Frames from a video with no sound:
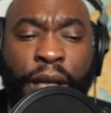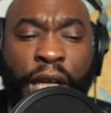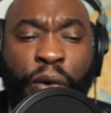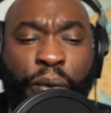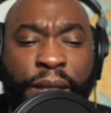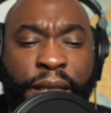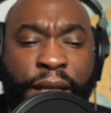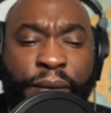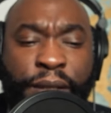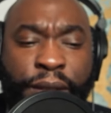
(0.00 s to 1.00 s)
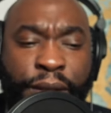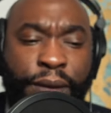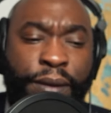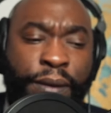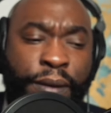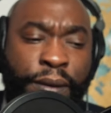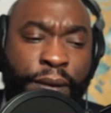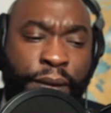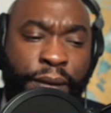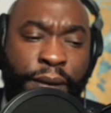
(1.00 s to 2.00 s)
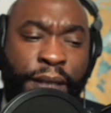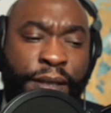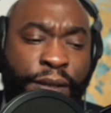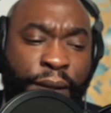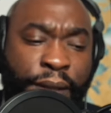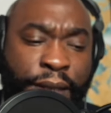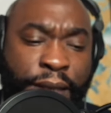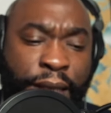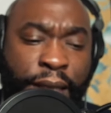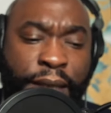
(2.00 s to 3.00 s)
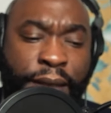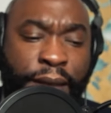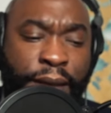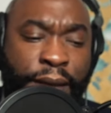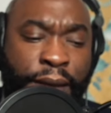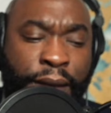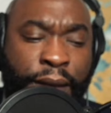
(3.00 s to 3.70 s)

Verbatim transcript: and what they would do in certain seasons